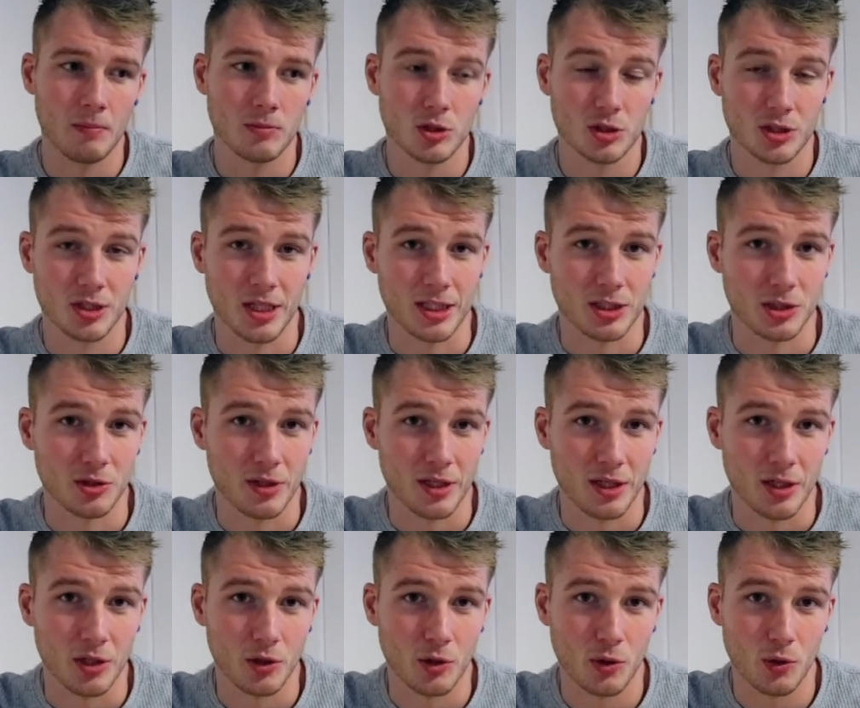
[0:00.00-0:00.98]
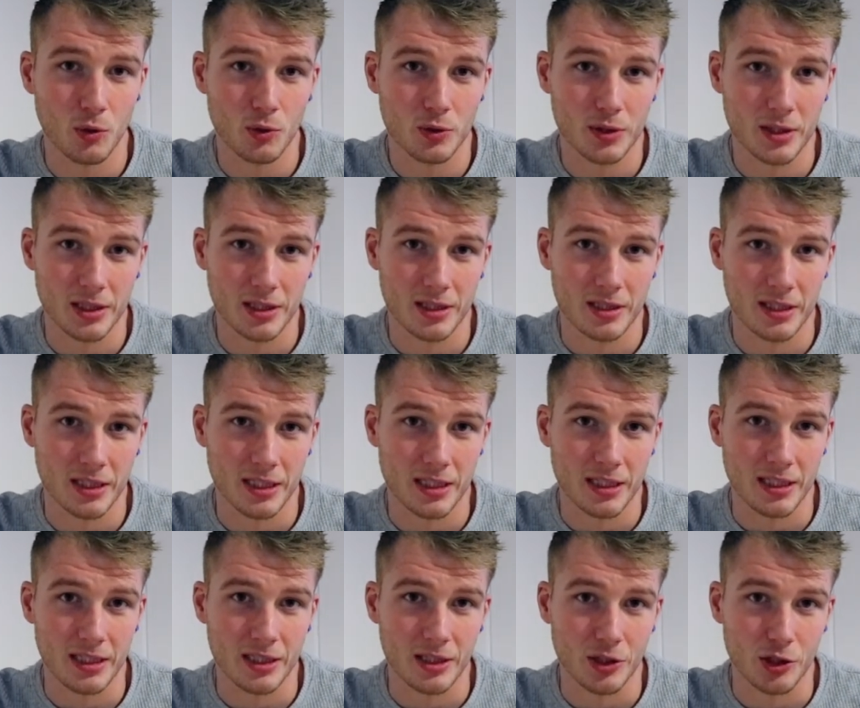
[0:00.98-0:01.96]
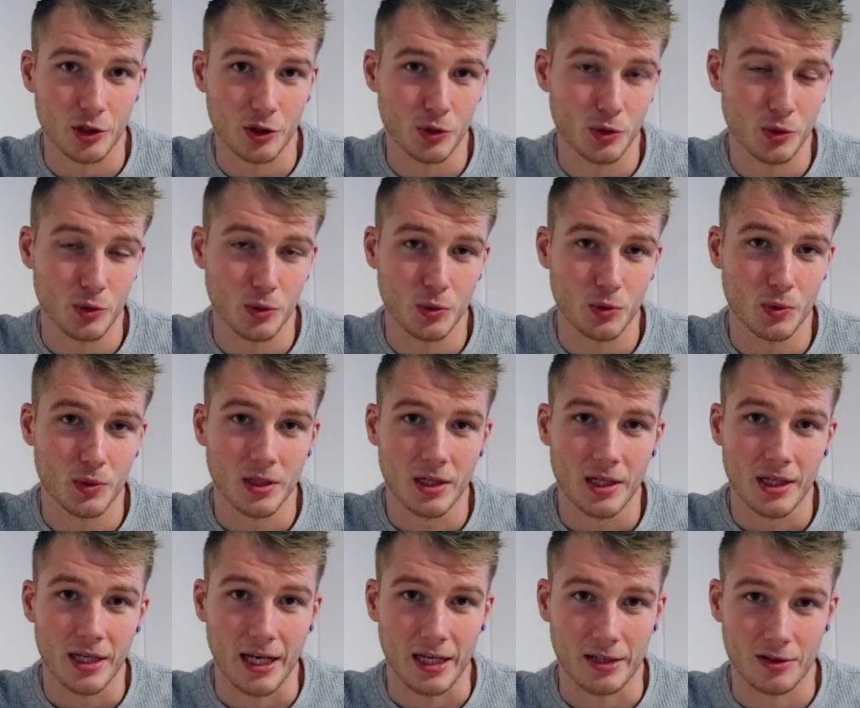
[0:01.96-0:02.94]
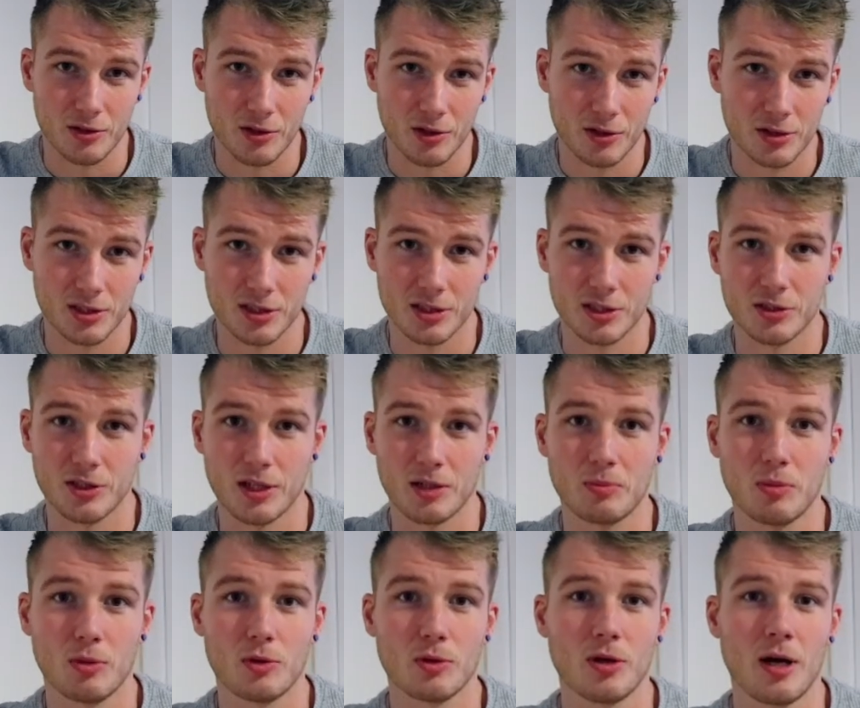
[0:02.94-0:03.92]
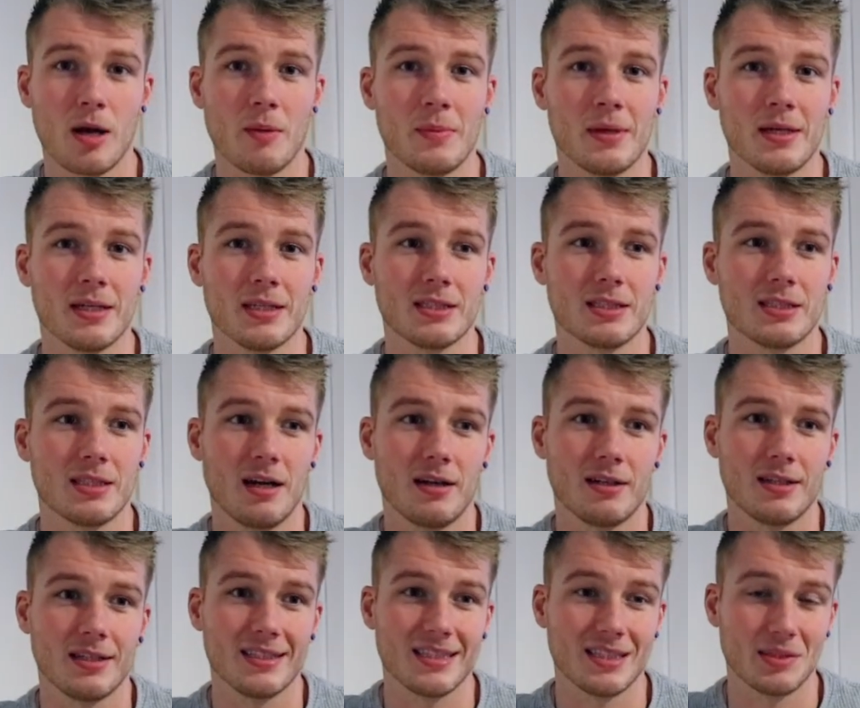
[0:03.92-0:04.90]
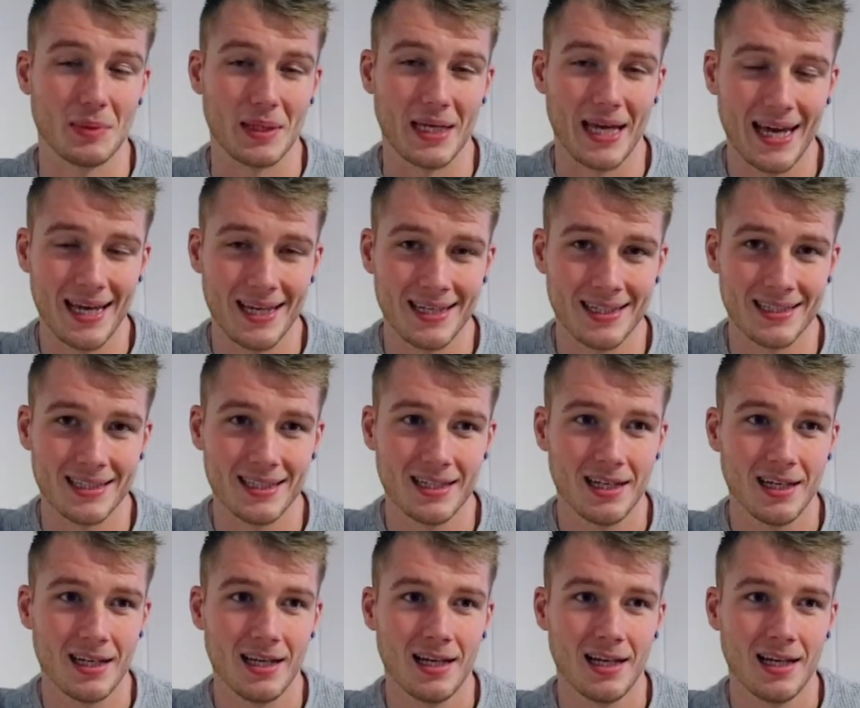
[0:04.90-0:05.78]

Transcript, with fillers: Just in case you didn't know, the new Introduction to Strength program is starting this weekend,